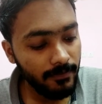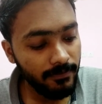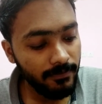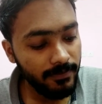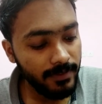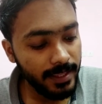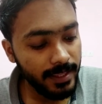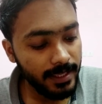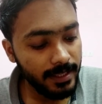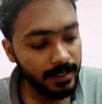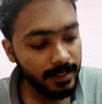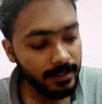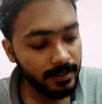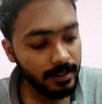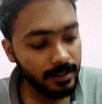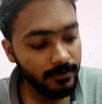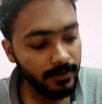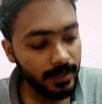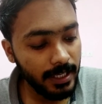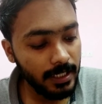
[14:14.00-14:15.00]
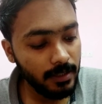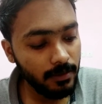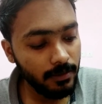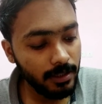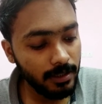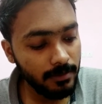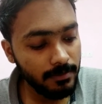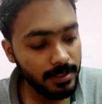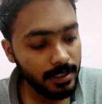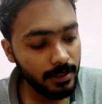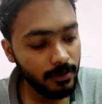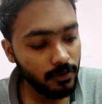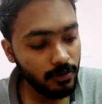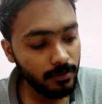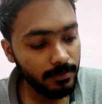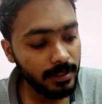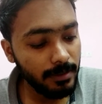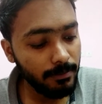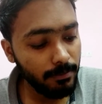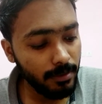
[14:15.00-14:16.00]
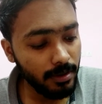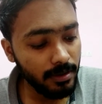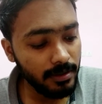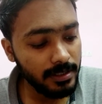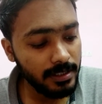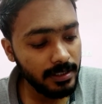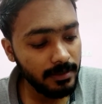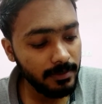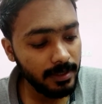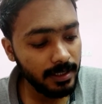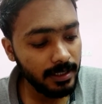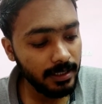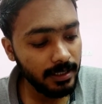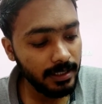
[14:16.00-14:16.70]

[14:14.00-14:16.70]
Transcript: There the value comes out to be approximately